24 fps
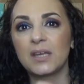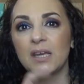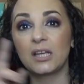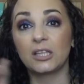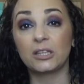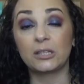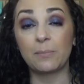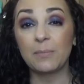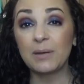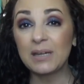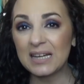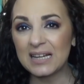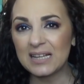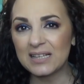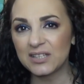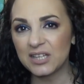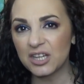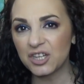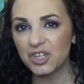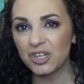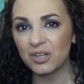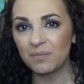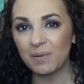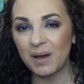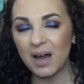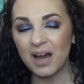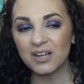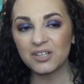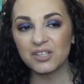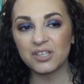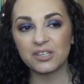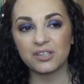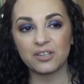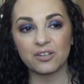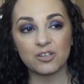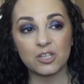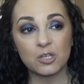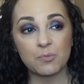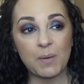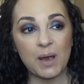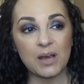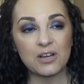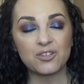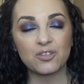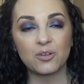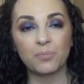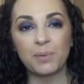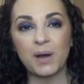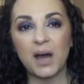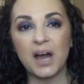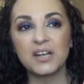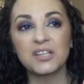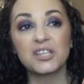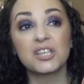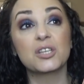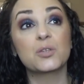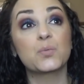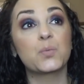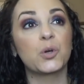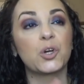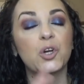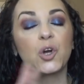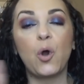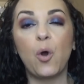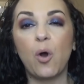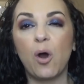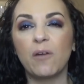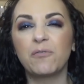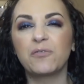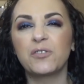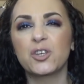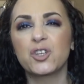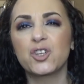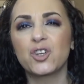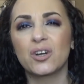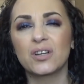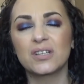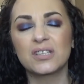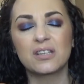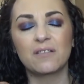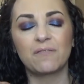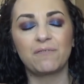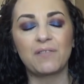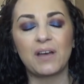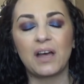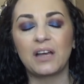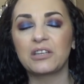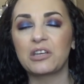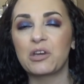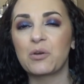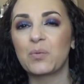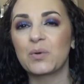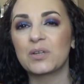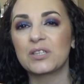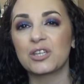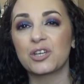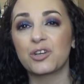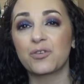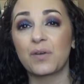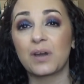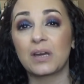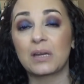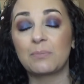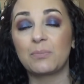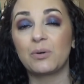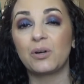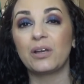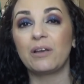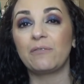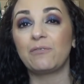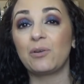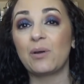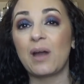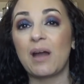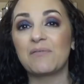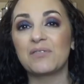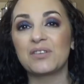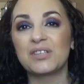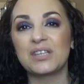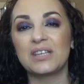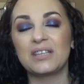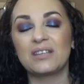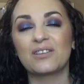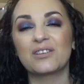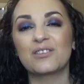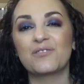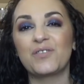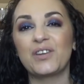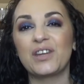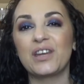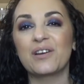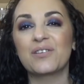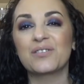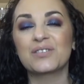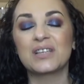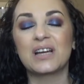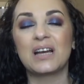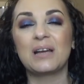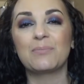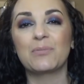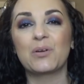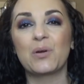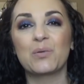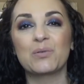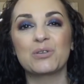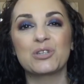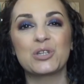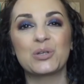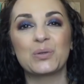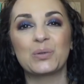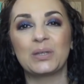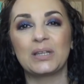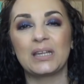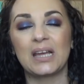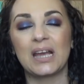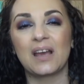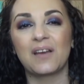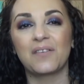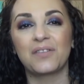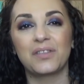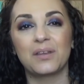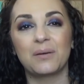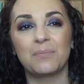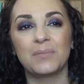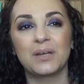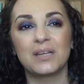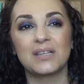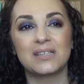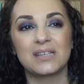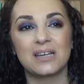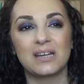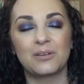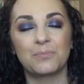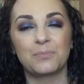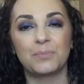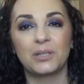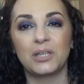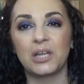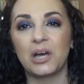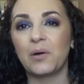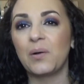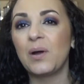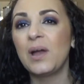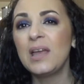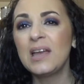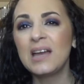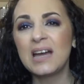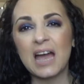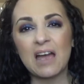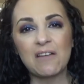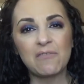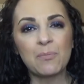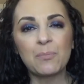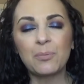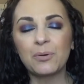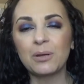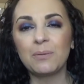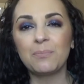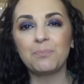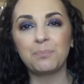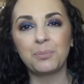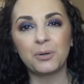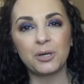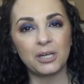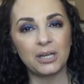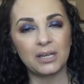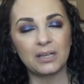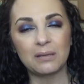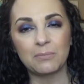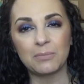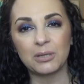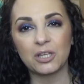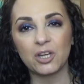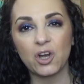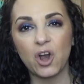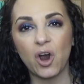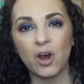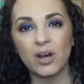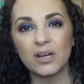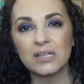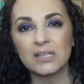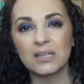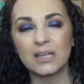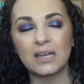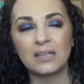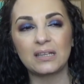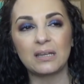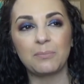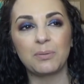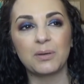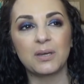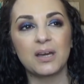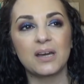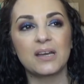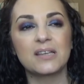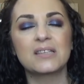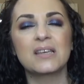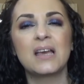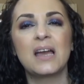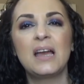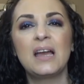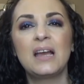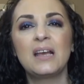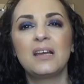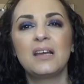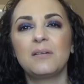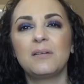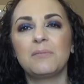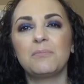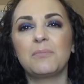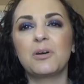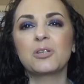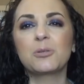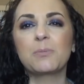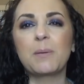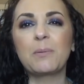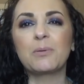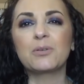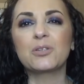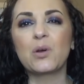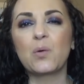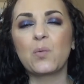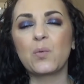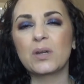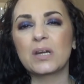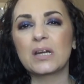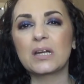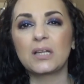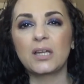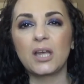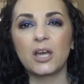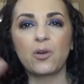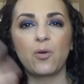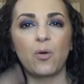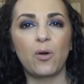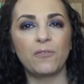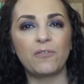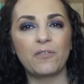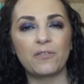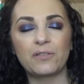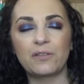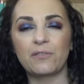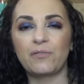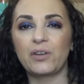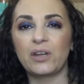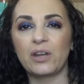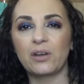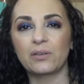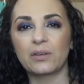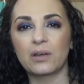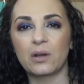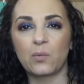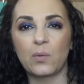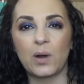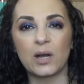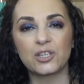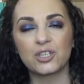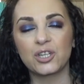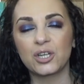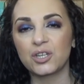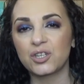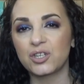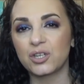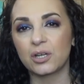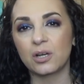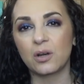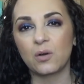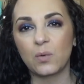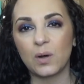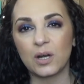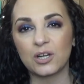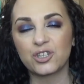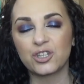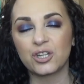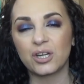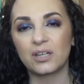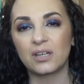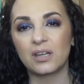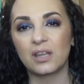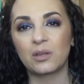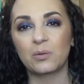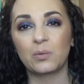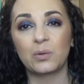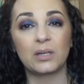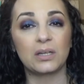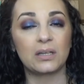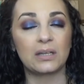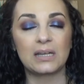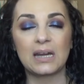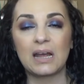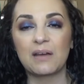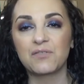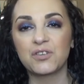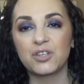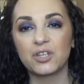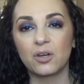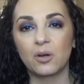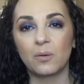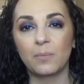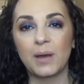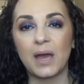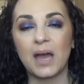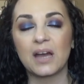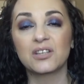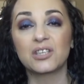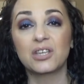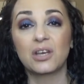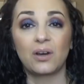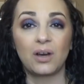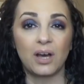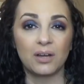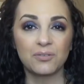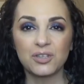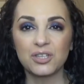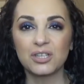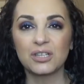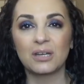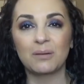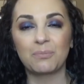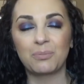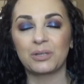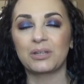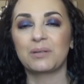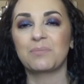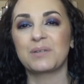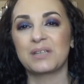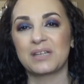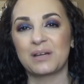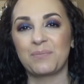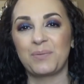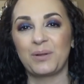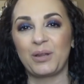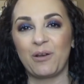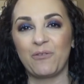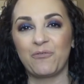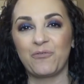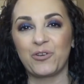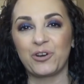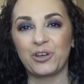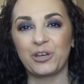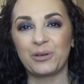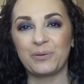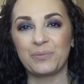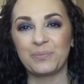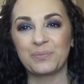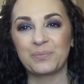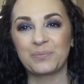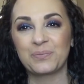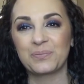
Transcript: limited edition boxes, their special boxes were off the charts. The value was incredible. If you haven't seen those videos, I'm going to link them down below. I haven't been putting them in the cards lately because most people don't want to click off of the video they're watching to go watch another one and have to go back. So I'm just going to put them down below for you.